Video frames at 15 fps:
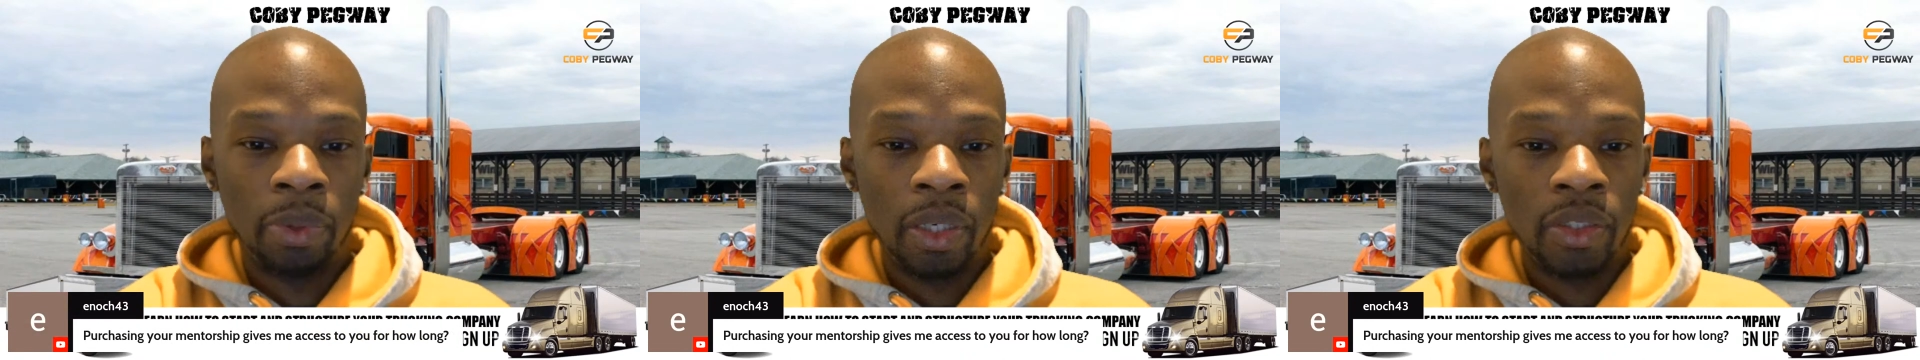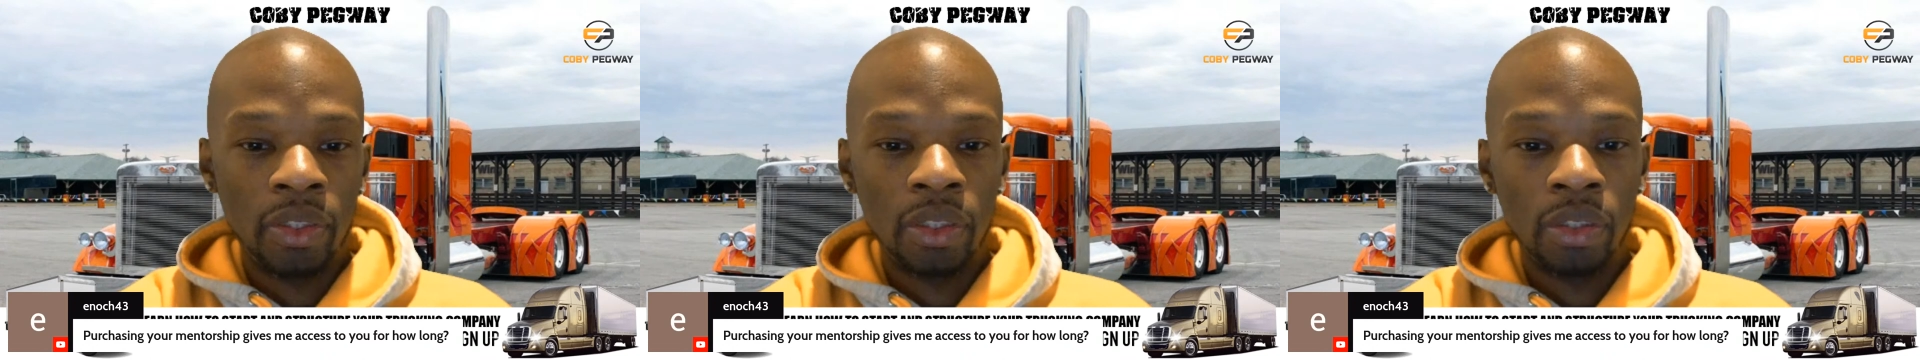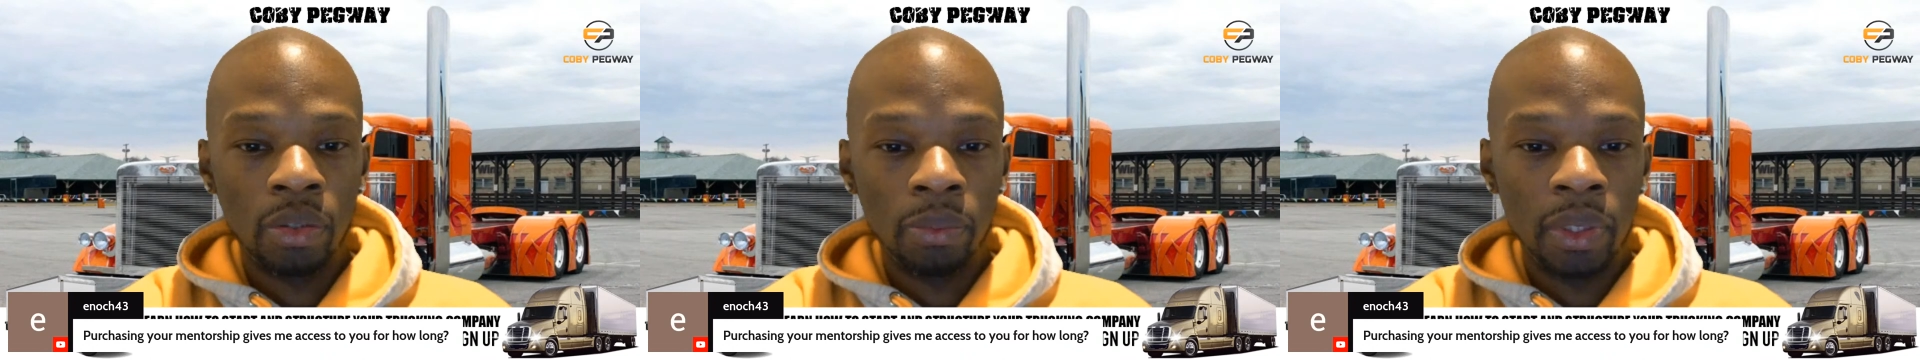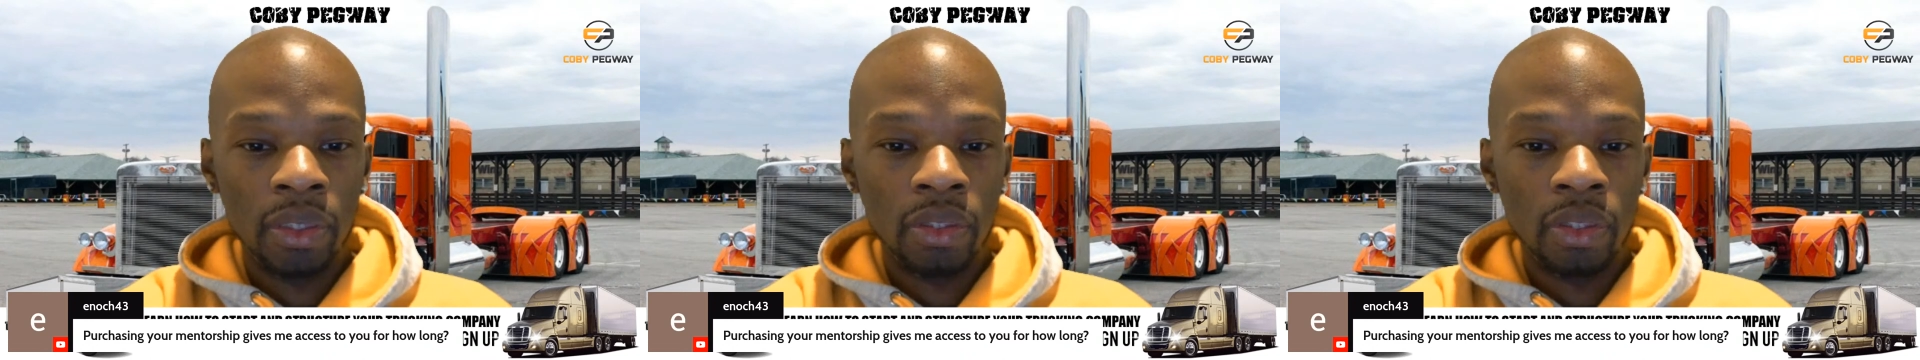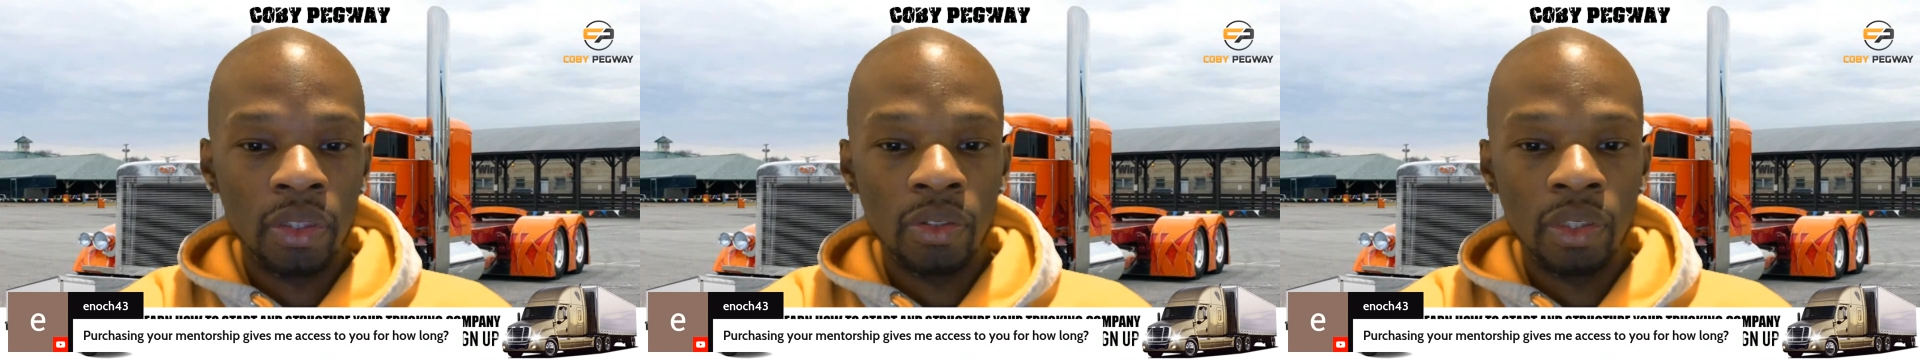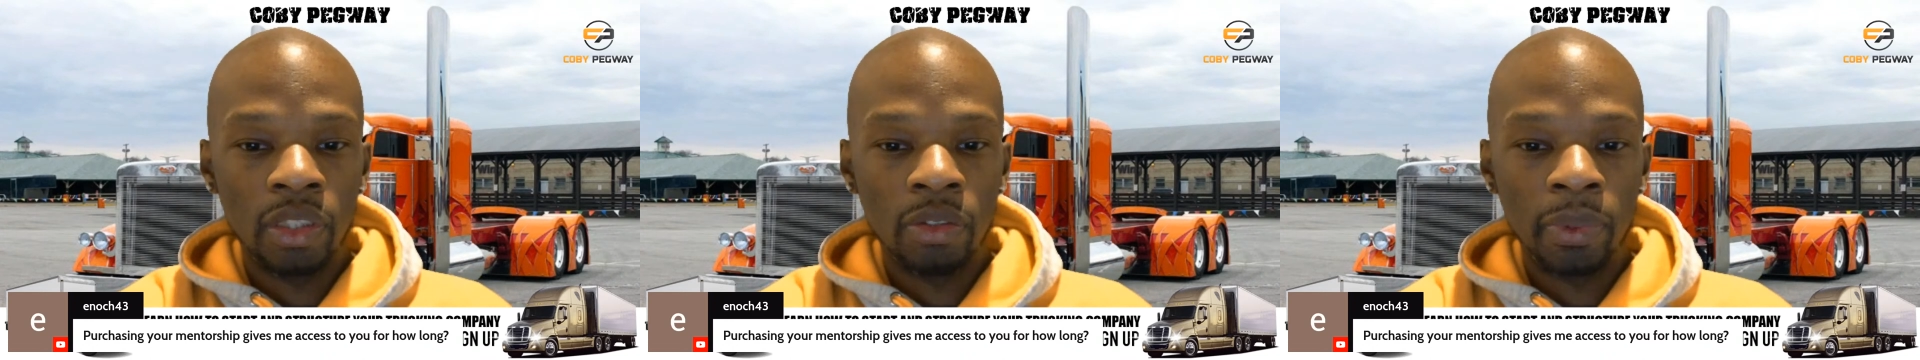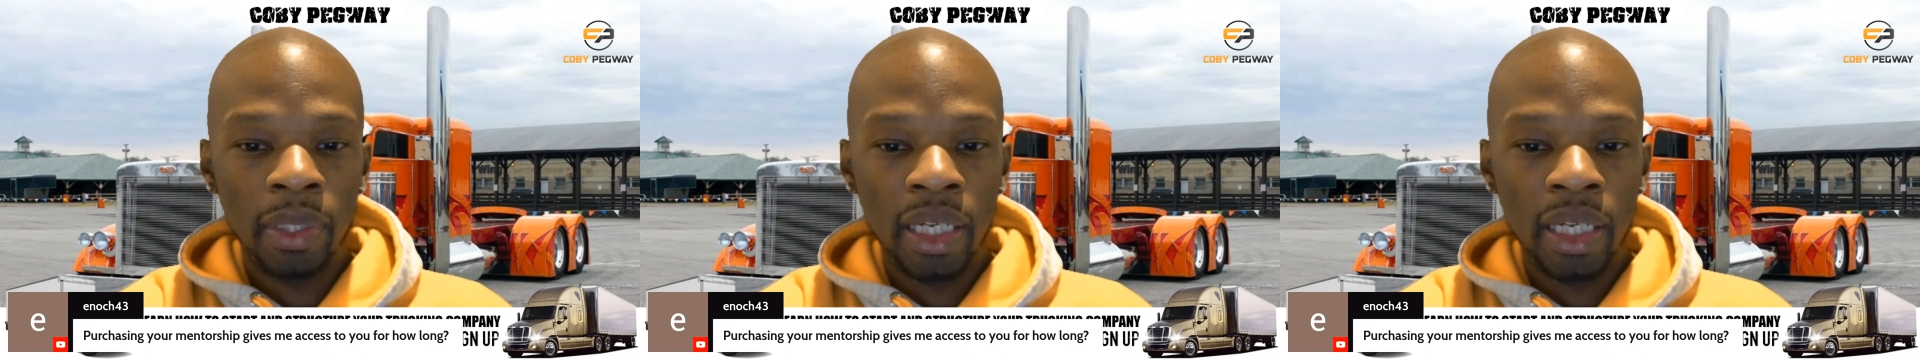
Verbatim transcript: Purchasing Your Mentors is giving me